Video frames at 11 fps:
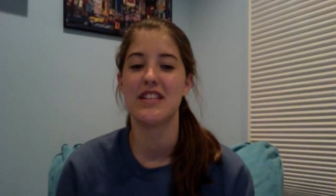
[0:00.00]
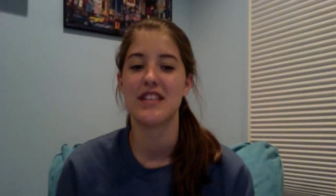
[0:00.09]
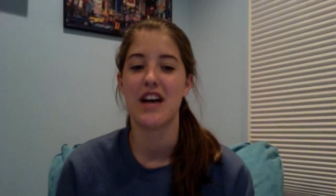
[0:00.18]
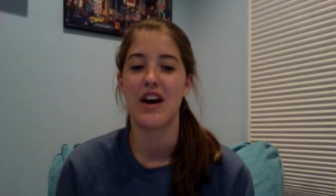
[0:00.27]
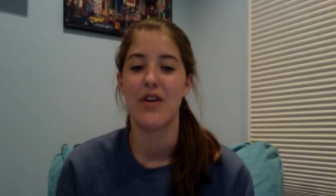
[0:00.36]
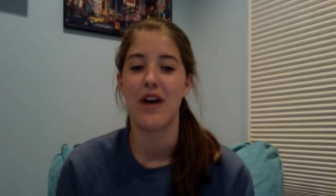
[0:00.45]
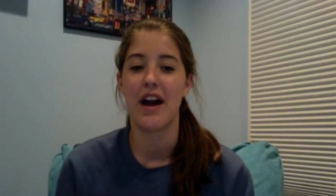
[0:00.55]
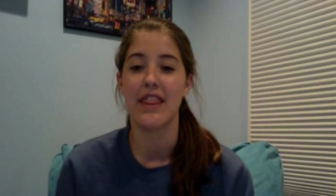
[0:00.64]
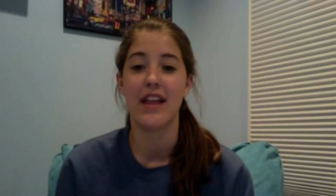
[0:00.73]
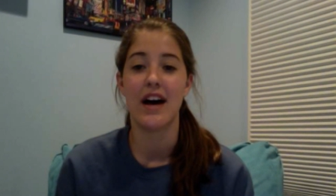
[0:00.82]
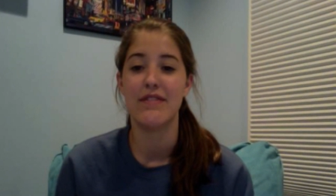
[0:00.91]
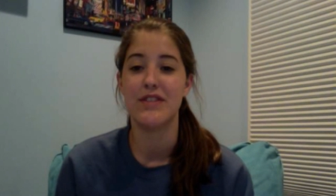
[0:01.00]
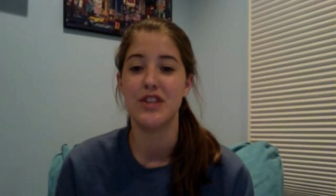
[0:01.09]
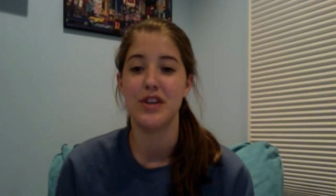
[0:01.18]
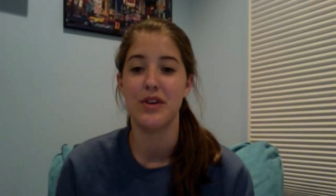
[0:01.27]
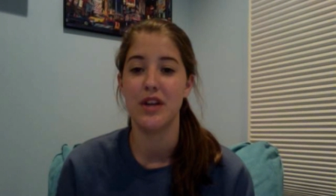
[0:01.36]
So I love
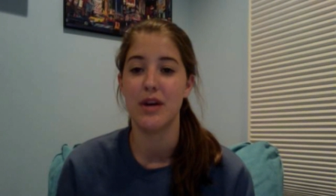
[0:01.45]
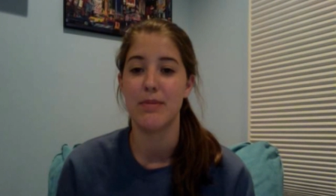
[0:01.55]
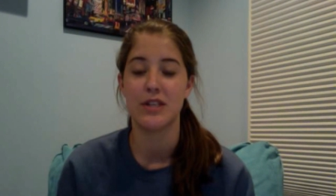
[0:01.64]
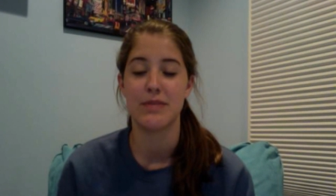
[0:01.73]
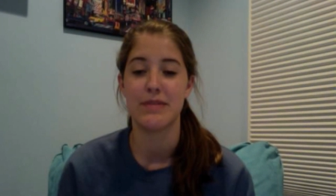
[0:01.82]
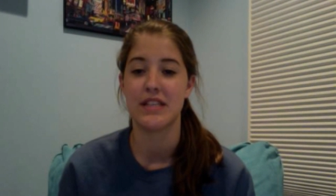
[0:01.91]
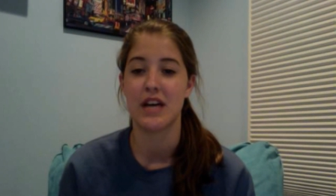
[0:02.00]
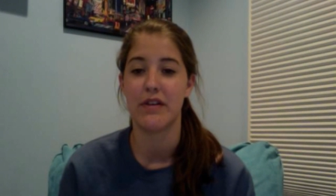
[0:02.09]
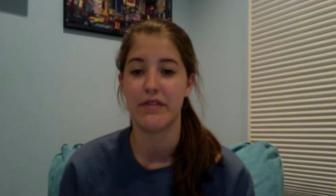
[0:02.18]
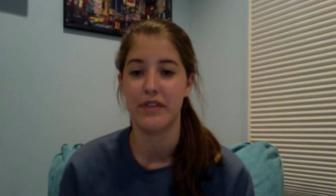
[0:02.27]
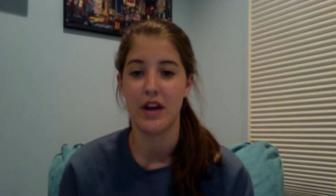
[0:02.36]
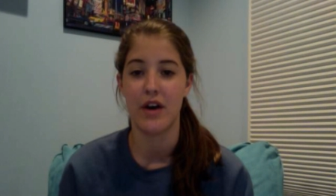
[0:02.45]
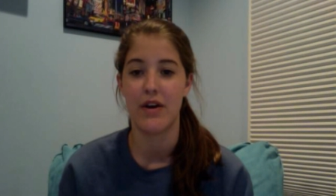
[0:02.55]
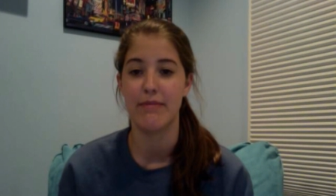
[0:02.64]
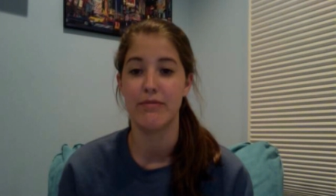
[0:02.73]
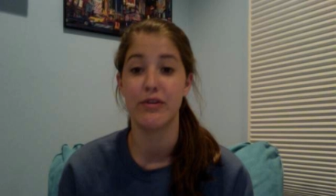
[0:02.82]
to do, you know, push myself. You know,
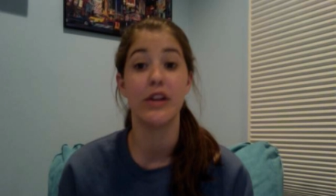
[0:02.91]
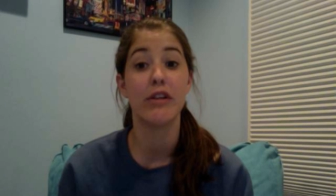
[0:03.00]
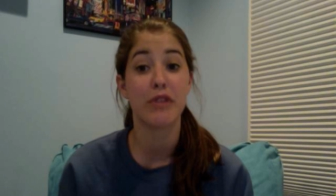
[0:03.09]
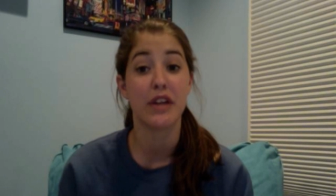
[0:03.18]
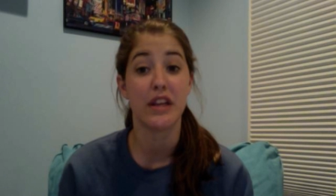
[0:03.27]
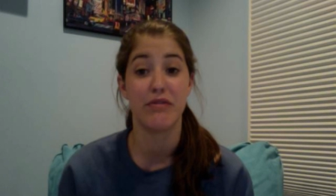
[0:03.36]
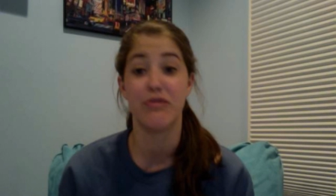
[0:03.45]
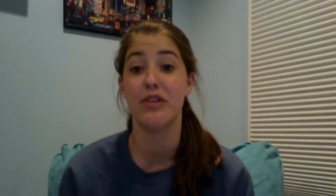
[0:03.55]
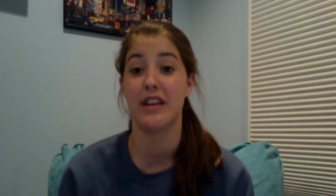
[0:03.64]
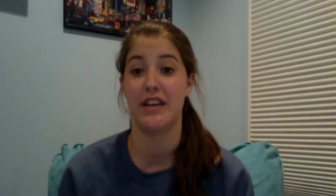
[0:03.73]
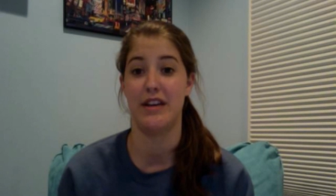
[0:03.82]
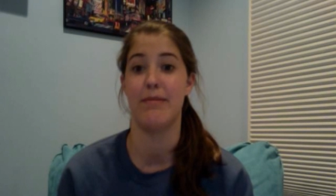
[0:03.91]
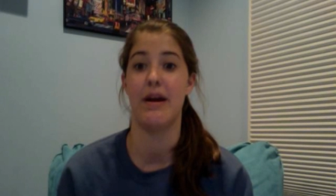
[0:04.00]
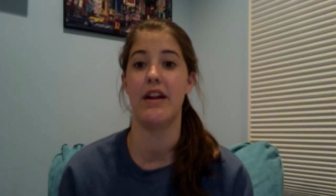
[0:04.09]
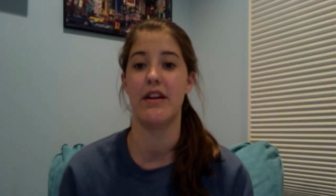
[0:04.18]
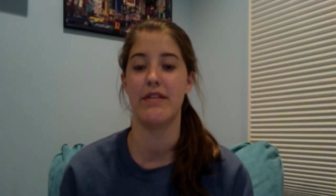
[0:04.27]
I'm really, really, really
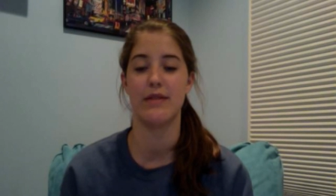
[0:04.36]
competitive.